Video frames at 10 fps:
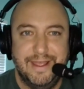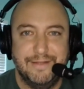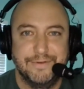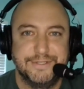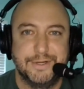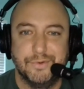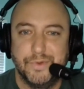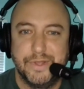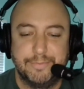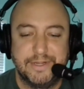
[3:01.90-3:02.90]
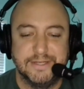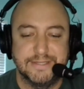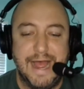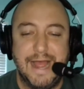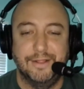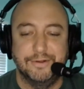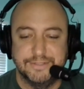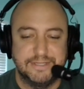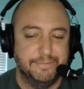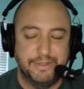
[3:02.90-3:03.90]
every single week, because I
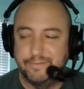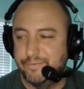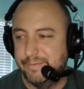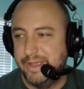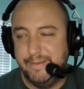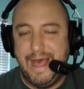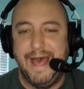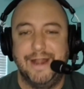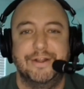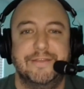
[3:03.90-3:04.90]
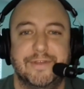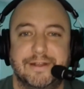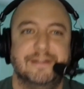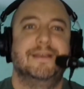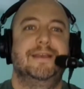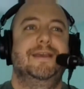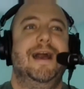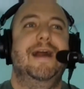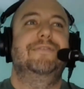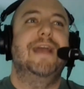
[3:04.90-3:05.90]
learned something from him. I've
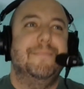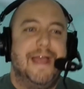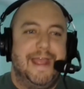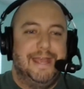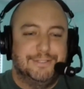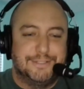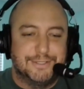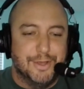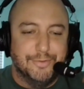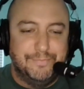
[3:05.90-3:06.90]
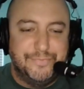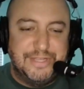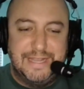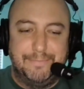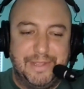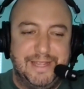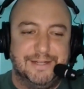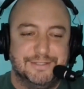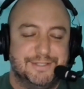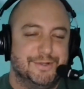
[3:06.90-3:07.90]
got my head so deep
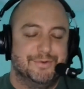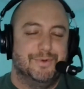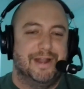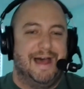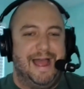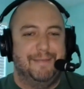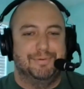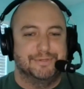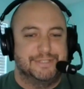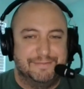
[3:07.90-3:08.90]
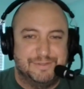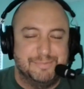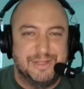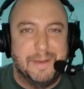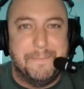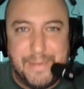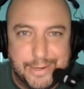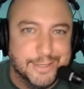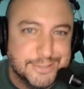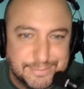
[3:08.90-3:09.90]
into what I perceive to be the
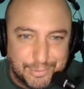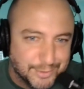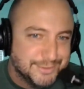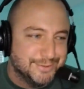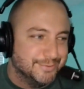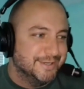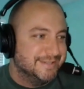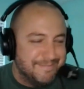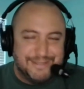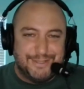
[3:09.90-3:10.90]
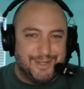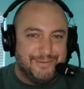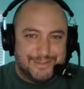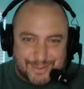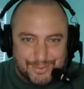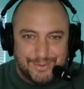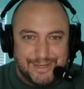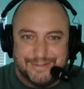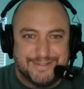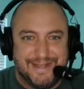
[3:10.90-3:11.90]
biggest sports stories. I miss all this cool
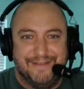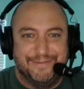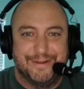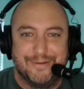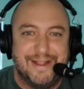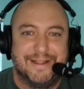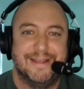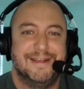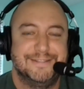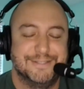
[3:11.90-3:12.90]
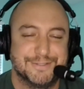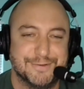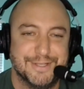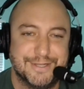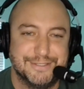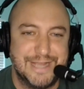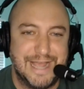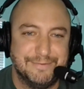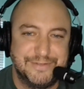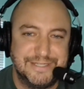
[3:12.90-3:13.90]
little stuff, and Greg does a really good
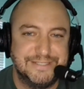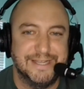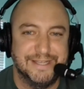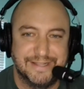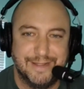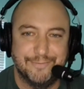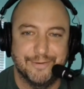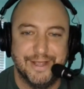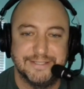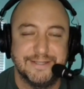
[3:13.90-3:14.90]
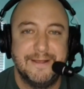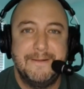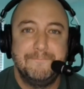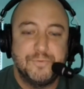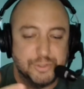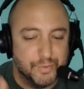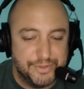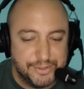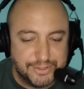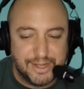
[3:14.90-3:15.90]
job of detailing that for us. So
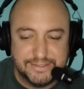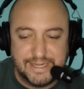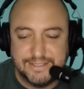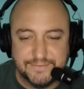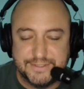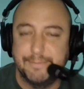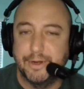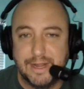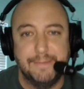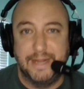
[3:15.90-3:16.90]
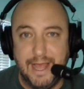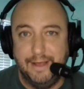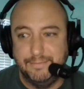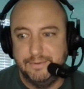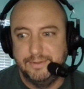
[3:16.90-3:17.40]
with the dog days of summer coming up,